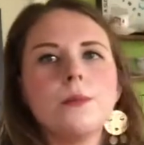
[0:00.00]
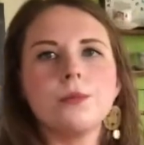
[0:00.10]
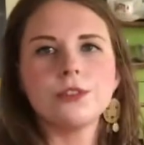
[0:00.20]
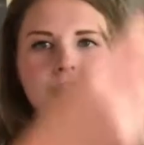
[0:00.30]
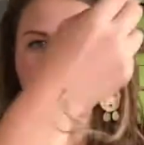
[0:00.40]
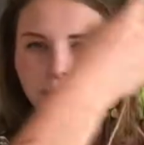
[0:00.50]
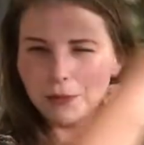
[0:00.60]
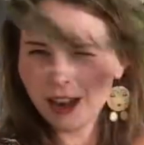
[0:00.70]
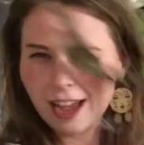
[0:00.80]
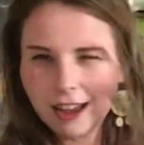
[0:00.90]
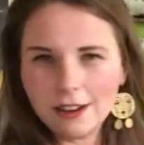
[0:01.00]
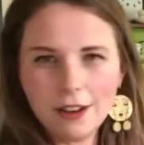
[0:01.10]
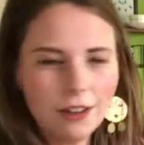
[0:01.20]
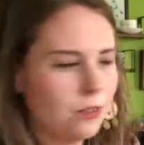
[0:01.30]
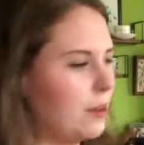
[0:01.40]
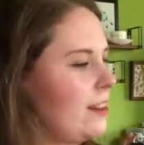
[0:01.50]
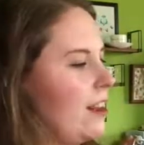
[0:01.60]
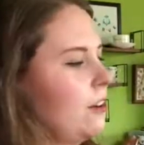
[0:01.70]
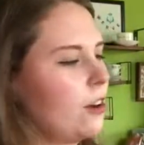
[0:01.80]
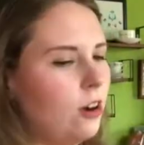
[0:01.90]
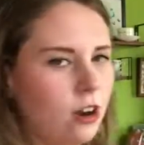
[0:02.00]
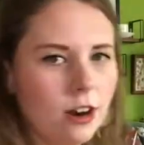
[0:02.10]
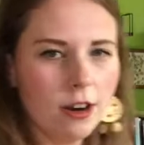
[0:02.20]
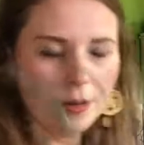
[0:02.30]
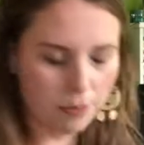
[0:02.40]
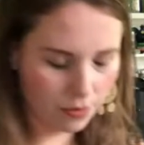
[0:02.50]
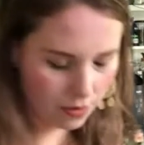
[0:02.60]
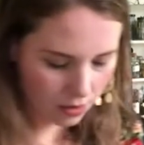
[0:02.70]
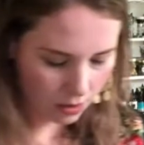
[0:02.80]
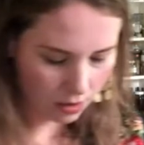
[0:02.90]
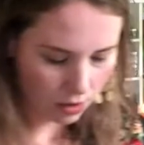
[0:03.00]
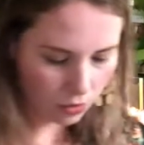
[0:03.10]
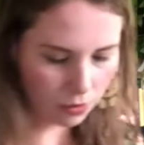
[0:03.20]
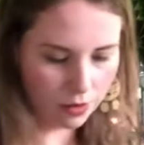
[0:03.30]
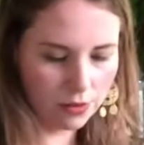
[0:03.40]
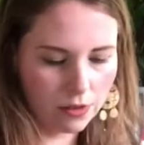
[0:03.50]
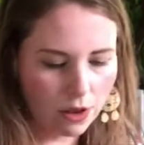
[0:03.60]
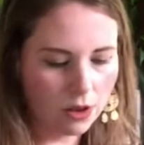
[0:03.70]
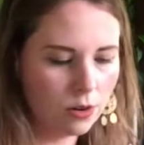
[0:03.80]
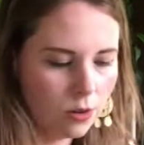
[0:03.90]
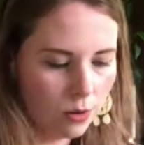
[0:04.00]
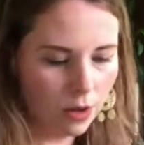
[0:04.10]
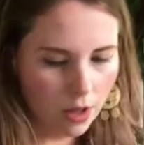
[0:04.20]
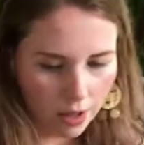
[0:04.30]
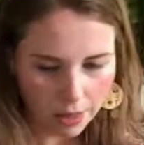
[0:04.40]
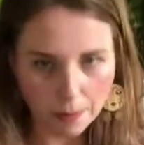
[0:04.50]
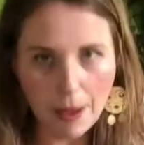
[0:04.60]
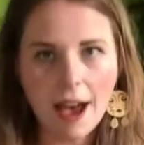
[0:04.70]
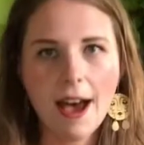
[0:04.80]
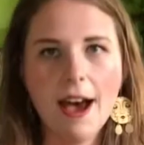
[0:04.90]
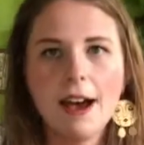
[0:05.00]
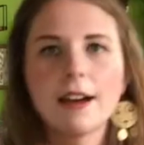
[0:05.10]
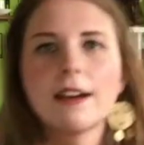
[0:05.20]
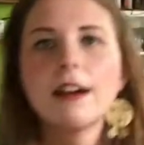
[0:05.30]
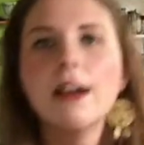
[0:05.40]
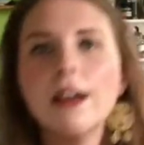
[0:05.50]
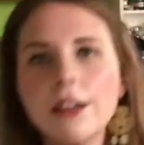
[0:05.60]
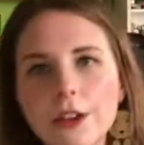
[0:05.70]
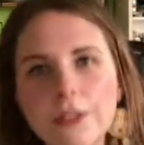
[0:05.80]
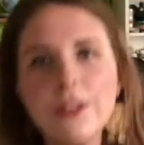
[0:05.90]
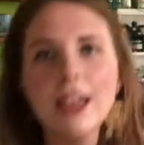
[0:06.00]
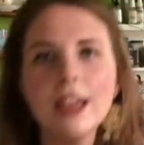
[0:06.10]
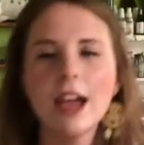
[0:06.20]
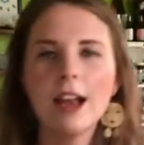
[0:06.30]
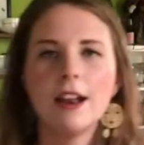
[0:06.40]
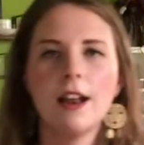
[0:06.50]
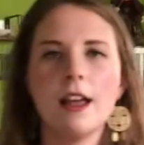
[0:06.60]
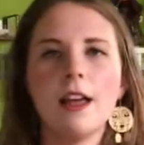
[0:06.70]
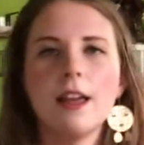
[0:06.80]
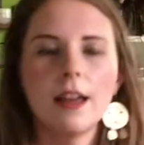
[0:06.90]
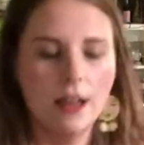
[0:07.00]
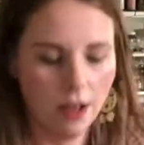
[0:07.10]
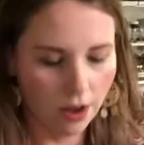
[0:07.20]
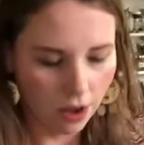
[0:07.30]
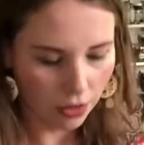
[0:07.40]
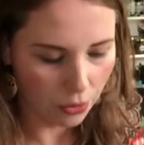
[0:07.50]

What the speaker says: starting from your head all the way down your arms, torso, back, your feet, and all the